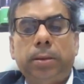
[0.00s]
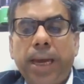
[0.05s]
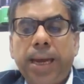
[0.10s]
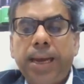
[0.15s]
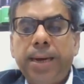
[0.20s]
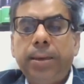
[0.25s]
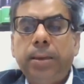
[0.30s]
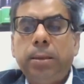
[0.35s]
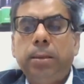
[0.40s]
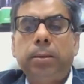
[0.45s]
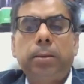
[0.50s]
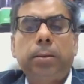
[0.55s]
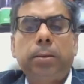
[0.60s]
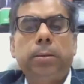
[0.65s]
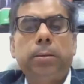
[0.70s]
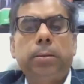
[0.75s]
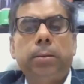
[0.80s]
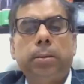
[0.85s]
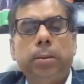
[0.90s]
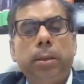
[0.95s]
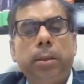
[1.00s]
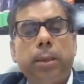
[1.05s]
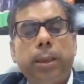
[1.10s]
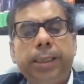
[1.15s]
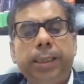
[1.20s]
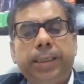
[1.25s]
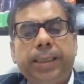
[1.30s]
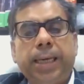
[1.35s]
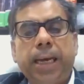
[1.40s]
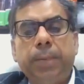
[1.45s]
Then
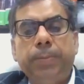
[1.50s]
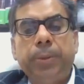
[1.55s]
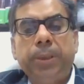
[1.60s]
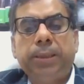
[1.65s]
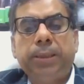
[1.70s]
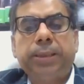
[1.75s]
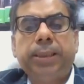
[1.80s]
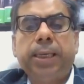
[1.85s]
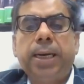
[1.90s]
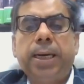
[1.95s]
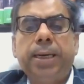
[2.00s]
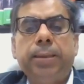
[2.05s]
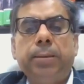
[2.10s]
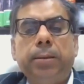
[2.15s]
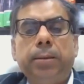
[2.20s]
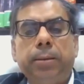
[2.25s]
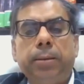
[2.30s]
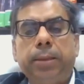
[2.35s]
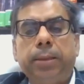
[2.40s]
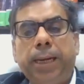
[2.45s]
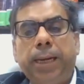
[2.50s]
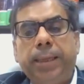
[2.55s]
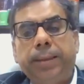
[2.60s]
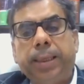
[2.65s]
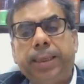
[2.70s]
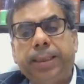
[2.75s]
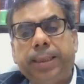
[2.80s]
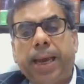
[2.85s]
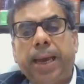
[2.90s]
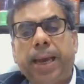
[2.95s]
it can be said
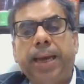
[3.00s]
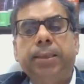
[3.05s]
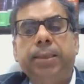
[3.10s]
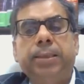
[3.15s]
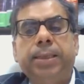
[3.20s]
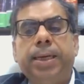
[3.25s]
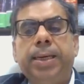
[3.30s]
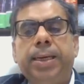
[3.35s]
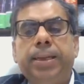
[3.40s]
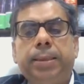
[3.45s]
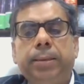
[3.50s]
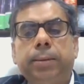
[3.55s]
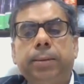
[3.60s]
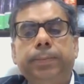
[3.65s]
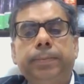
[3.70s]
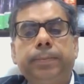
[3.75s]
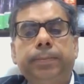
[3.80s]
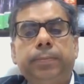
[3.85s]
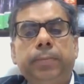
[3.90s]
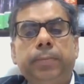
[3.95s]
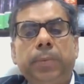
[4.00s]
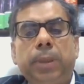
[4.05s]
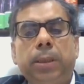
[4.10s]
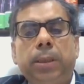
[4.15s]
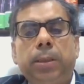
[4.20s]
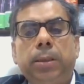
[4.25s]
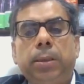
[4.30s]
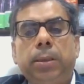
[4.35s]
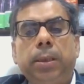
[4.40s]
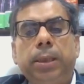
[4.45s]
that that agent
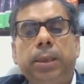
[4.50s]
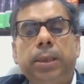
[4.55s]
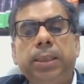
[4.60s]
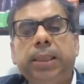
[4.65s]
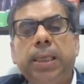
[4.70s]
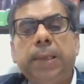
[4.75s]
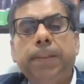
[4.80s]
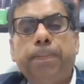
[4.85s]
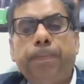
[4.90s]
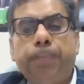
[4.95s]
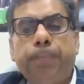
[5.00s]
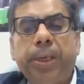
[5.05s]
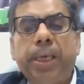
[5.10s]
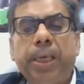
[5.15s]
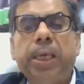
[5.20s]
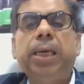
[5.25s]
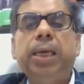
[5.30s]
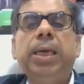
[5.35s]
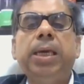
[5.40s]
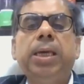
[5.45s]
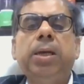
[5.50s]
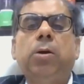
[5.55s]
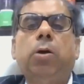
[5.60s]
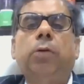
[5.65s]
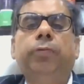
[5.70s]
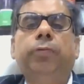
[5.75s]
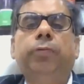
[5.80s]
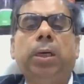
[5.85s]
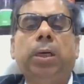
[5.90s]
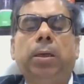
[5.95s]
is a PE
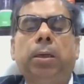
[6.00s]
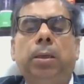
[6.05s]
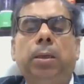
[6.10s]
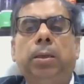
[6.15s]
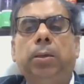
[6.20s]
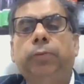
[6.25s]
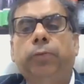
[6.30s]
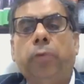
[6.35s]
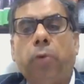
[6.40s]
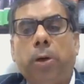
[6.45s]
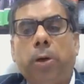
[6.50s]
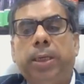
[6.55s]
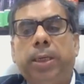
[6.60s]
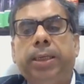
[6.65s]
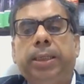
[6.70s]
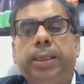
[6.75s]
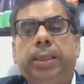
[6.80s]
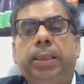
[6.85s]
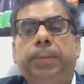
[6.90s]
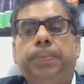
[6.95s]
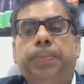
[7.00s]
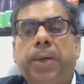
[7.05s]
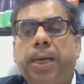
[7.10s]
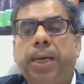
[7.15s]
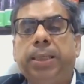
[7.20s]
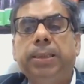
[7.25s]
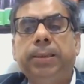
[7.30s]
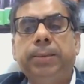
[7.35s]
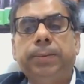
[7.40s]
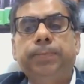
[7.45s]
of the foreign
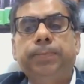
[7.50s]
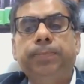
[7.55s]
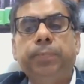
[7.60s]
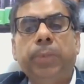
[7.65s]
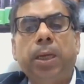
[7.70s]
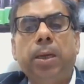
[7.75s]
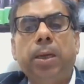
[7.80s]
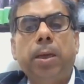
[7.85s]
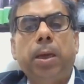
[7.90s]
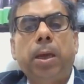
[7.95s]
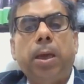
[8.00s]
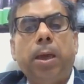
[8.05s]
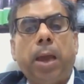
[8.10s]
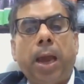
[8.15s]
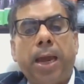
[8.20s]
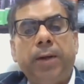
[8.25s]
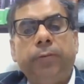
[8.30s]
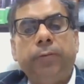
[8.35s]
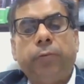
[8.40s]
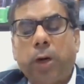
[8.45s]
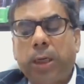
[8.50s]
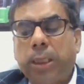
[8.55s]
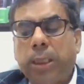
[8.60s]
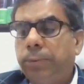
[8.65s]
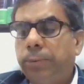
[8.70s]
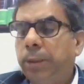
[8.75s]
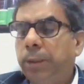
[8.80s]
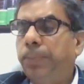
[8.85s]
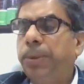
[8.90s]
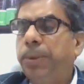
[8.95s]
enterprise, and
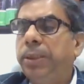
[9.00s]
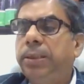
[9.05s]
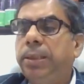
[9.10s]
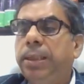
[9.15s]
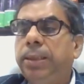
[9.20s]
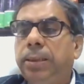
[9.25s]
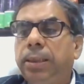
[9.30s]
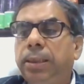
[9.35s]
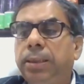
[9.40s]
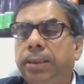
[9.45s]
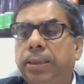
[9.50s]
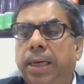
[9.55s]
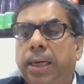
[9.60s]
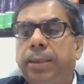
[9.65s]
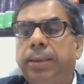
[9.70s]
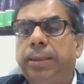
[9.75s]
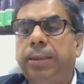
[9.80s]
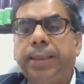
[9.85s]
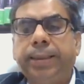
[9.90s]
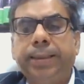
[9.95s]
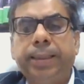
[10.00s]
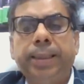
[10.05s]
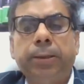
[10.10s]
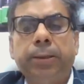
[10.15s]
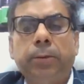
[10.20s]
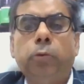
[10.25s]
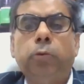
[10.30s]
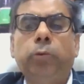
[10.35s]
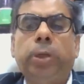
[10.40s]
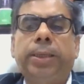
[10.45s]
whatever business is
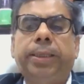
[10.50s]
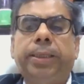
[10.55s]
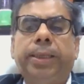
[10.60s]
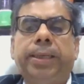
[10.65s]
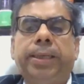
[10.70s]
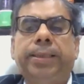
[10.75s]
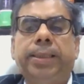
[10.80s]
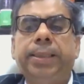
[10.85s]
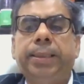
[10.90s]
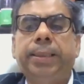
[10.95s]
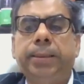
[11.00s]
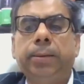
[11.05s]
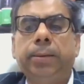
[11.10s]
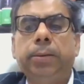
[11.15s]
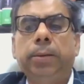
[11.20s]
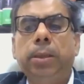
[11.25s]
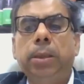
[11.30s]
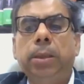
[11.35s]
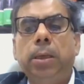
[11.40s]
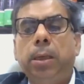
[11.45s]
conducted through that agent